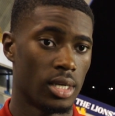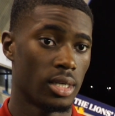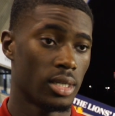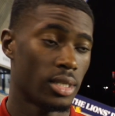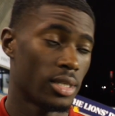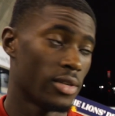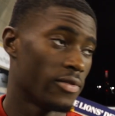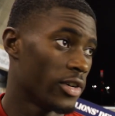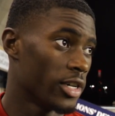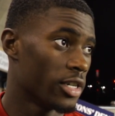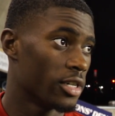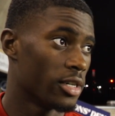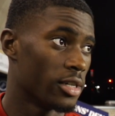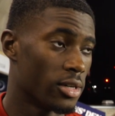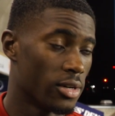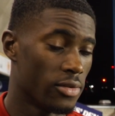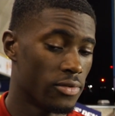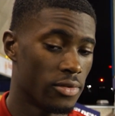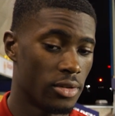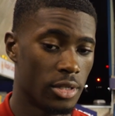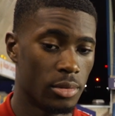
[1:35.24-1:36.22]
It's a very good
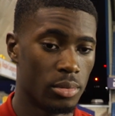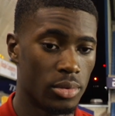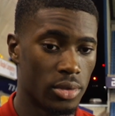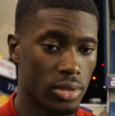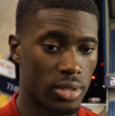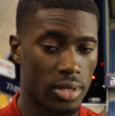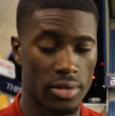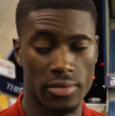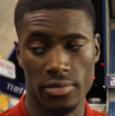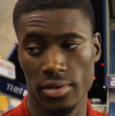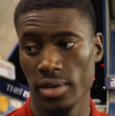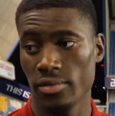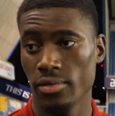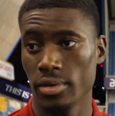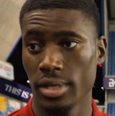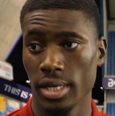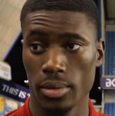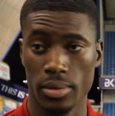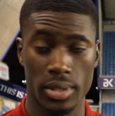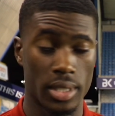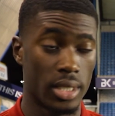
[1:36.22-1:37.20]
confidence booster for
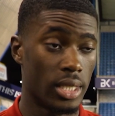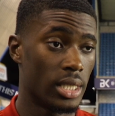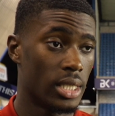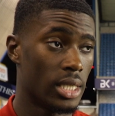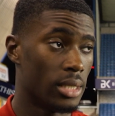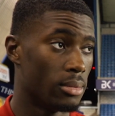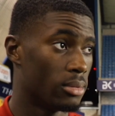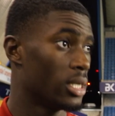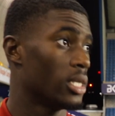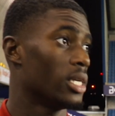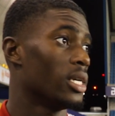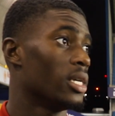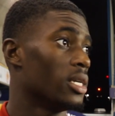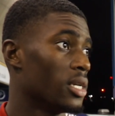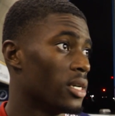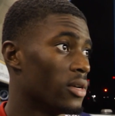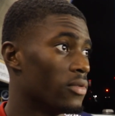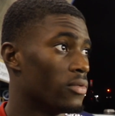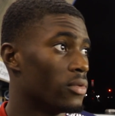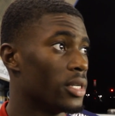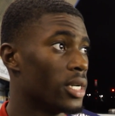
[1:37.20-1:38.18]
everyone that was in the team today.
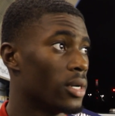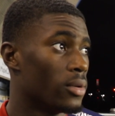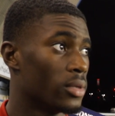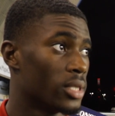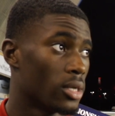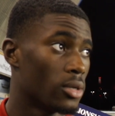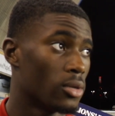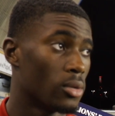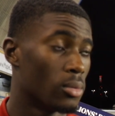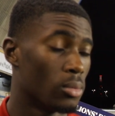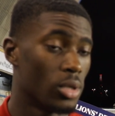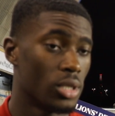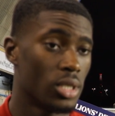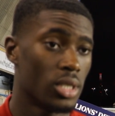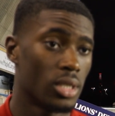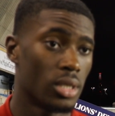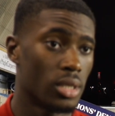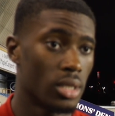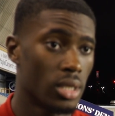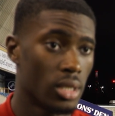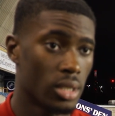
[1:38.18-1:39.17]
Everyone that was at home
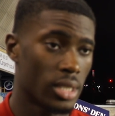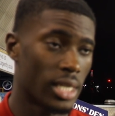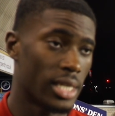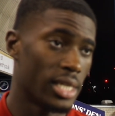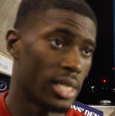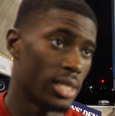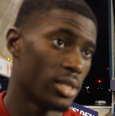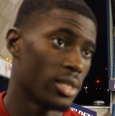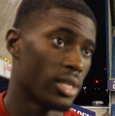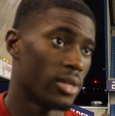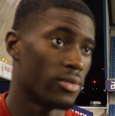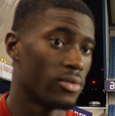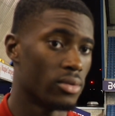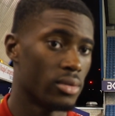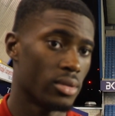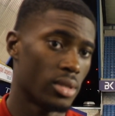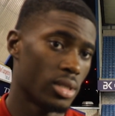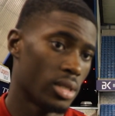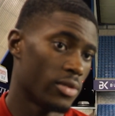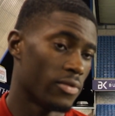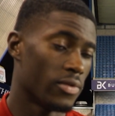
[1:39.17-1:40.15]
watching that didn't travel.
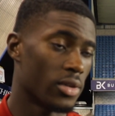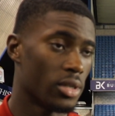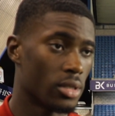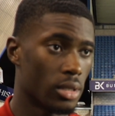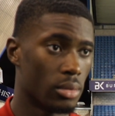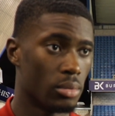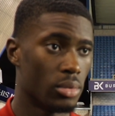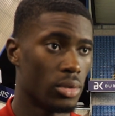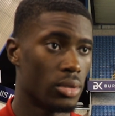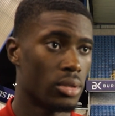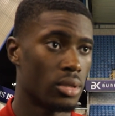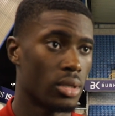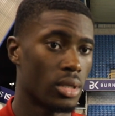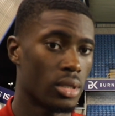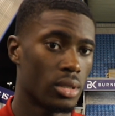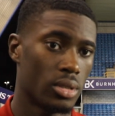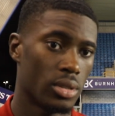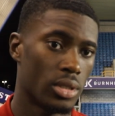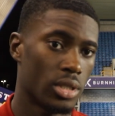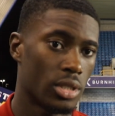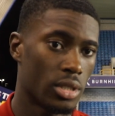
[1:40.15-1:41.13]
It's a very good booster.
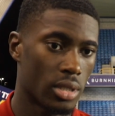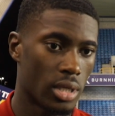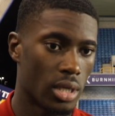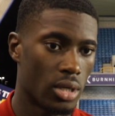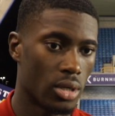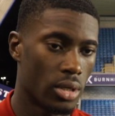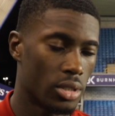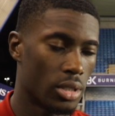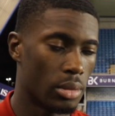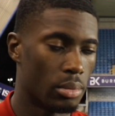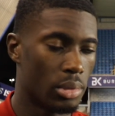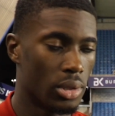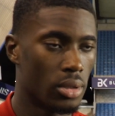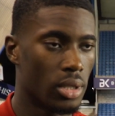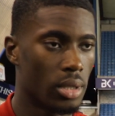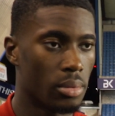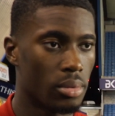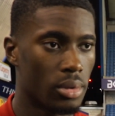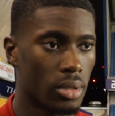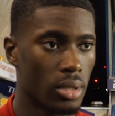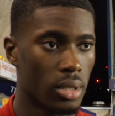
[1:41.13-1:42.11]
It's a lot to build
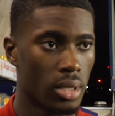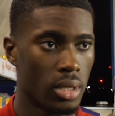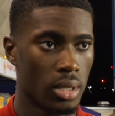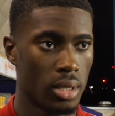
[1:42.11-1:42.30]
up on.